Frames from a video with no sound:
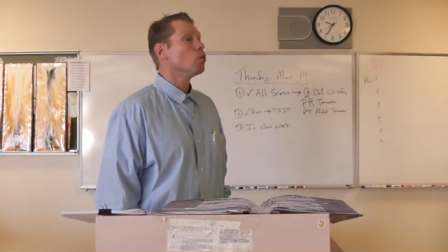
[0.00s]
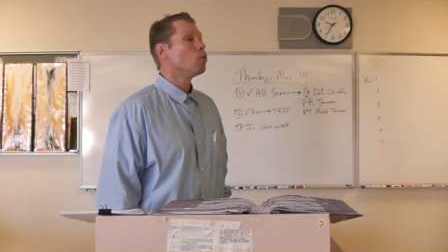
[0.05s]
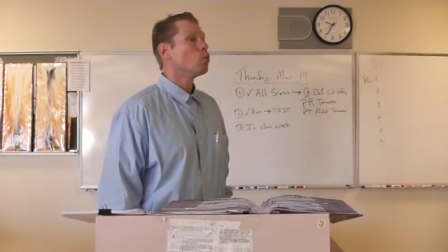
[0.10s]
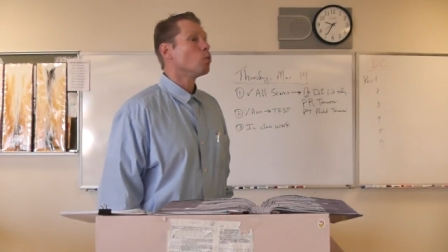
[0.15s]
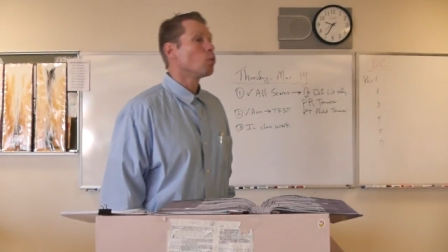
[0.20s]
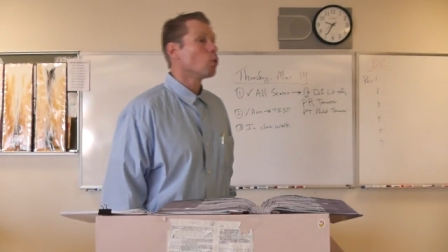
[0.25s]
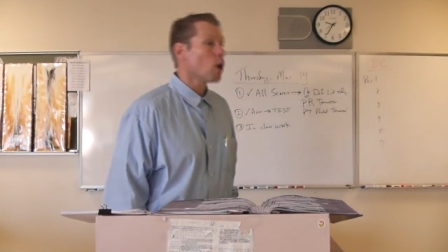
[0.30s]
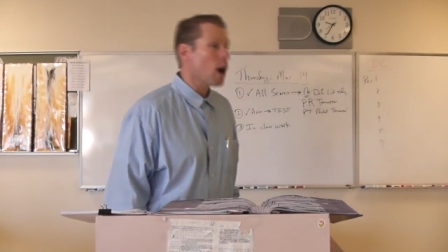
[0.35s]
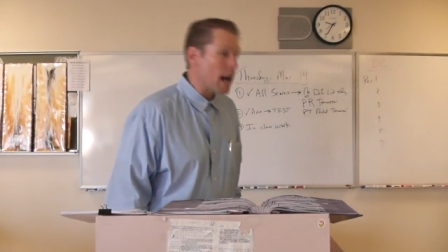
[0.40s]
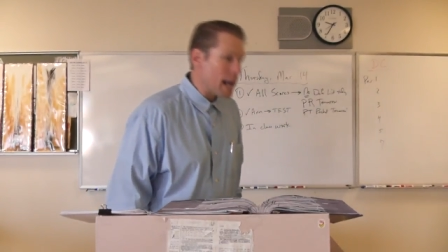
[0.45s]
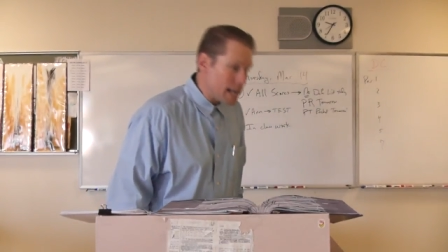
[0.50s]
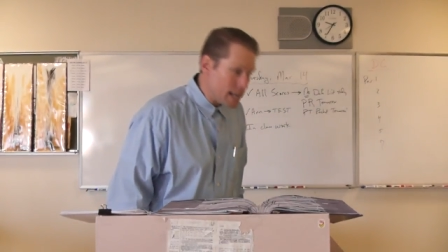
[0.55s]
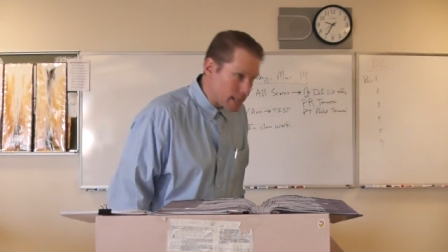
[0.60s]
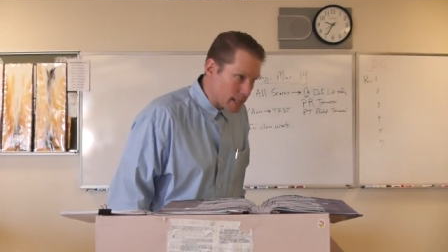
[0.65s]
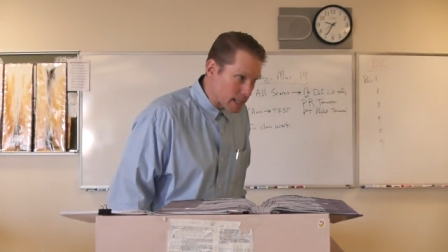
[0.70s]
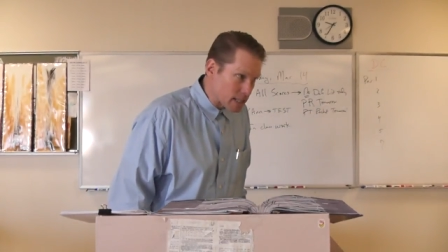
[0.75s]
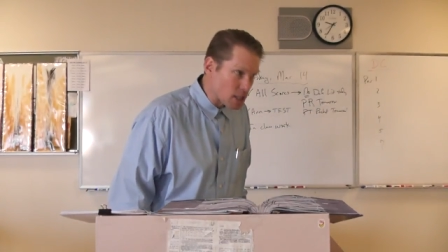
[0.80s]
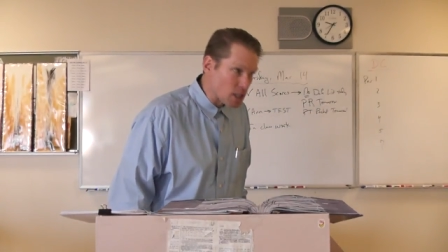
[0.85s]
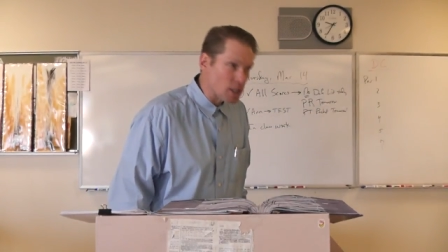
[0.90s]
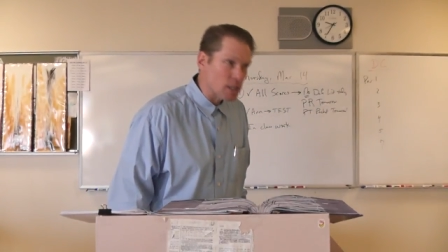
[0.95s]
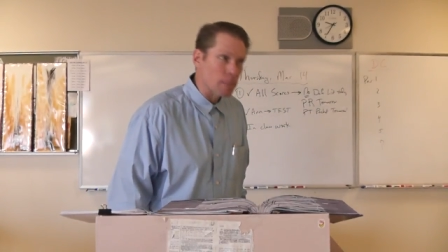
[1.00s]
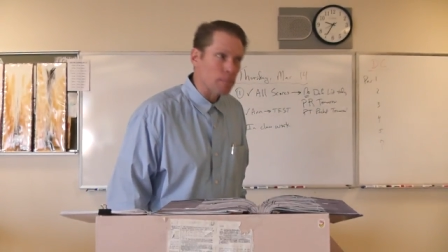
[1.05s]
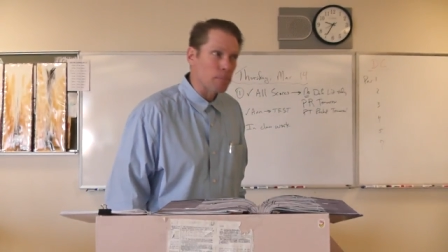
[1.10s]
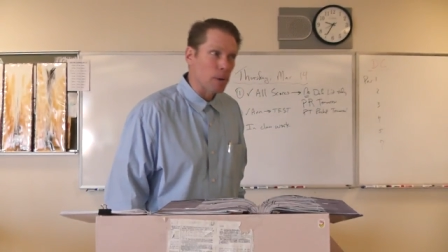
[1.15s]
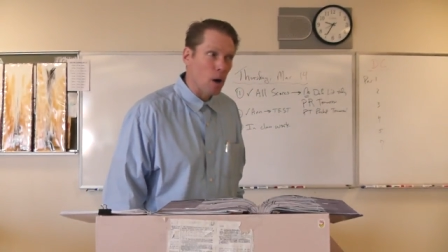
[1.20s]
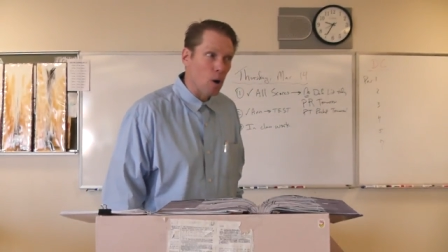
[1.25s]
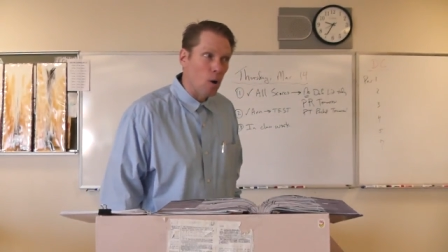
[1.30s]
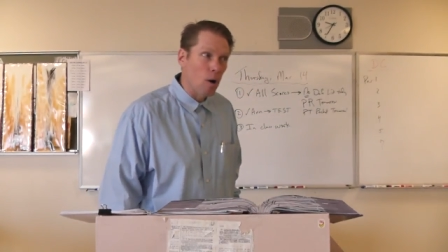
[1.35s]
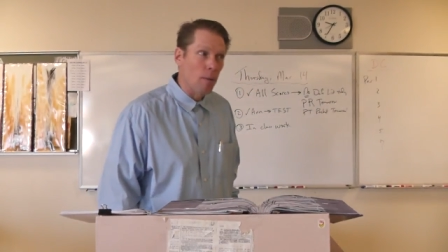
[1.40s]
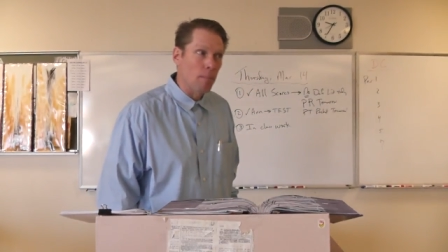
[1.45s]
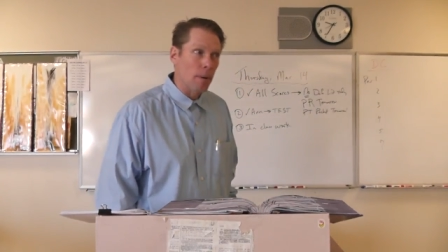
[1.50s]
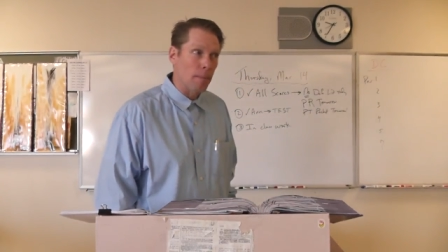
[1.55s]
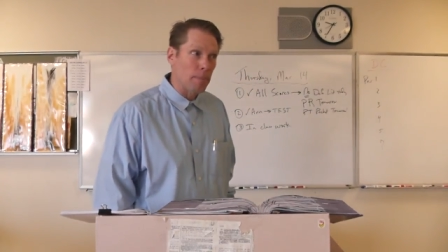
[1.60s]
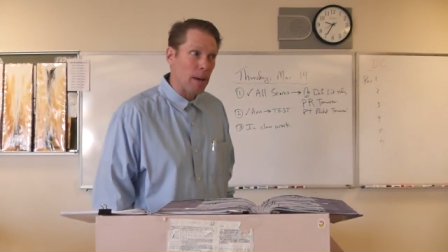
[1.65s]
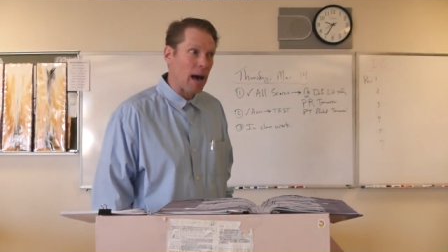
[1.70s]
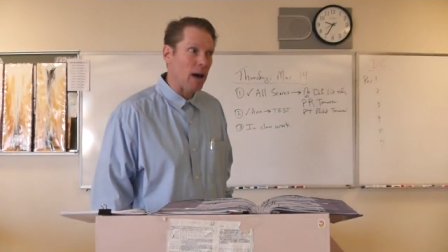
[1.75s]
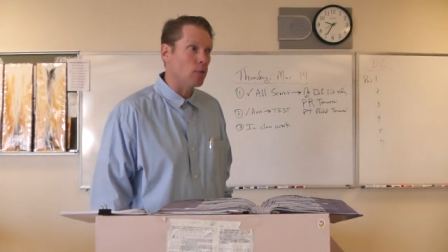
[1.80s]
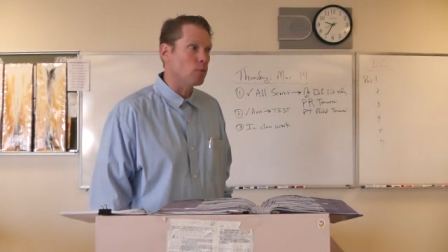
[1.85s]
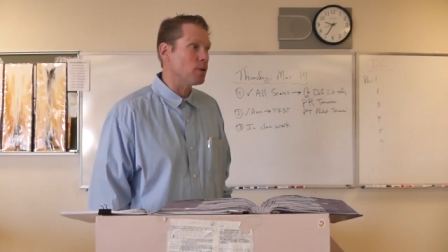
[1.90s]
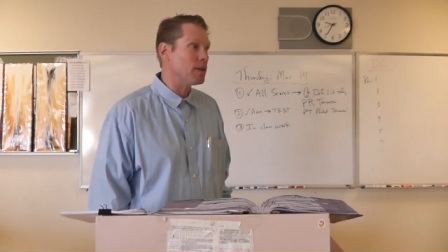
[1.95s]
Right. This is a poem
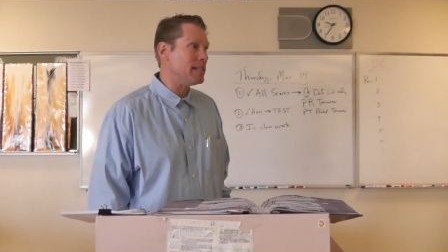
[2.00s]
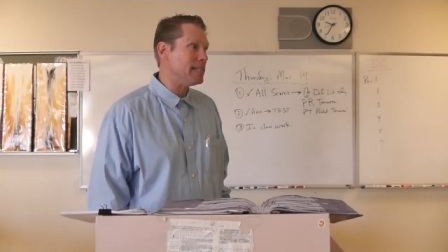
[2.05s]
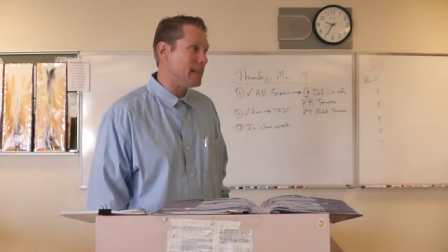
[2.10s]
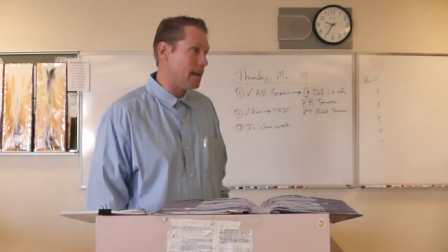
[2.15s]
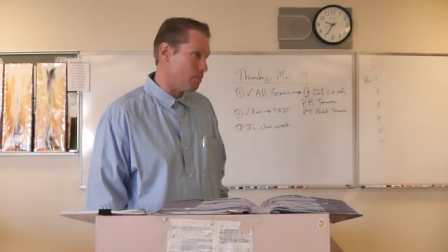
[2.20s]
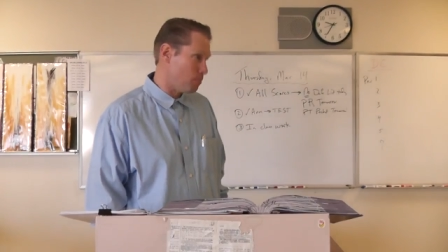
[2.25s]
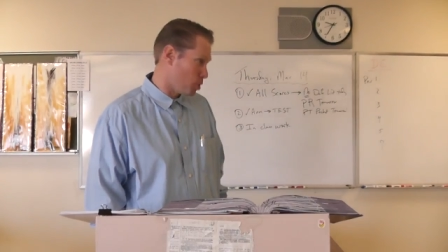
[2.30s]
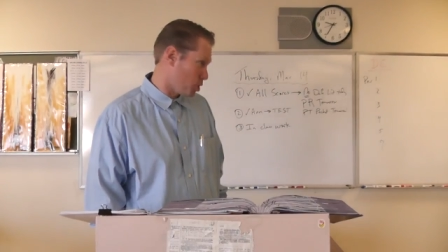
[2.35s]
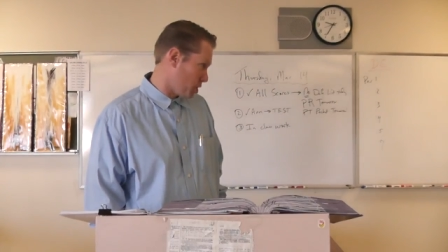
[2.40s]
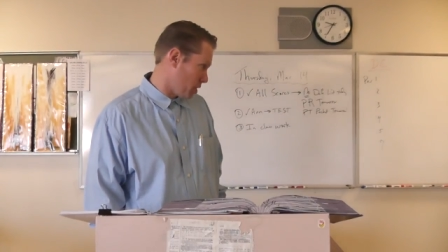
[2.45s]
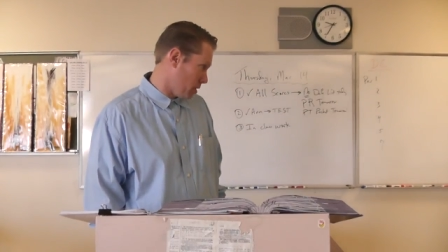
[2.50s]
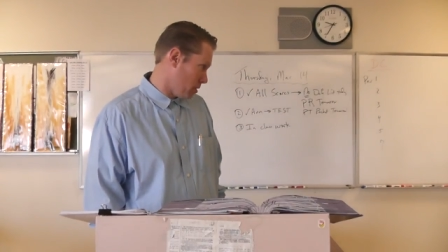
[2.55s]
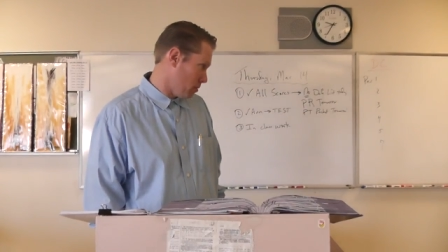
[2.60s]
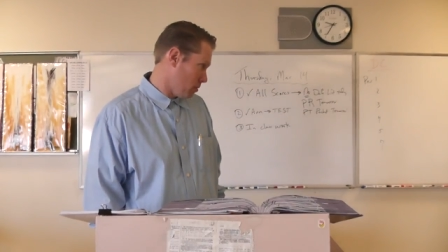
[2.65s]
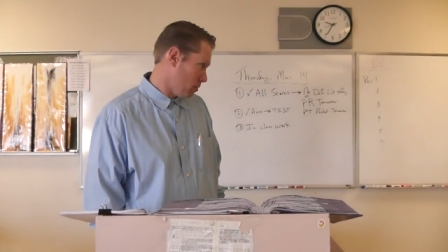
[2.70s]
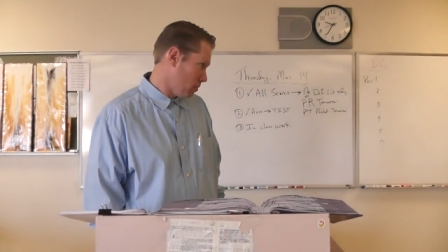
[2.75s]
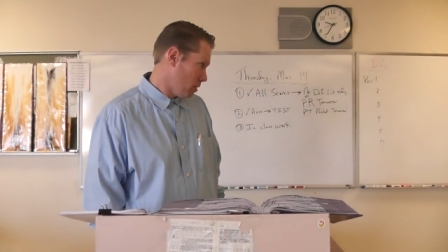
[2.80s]
about redemption.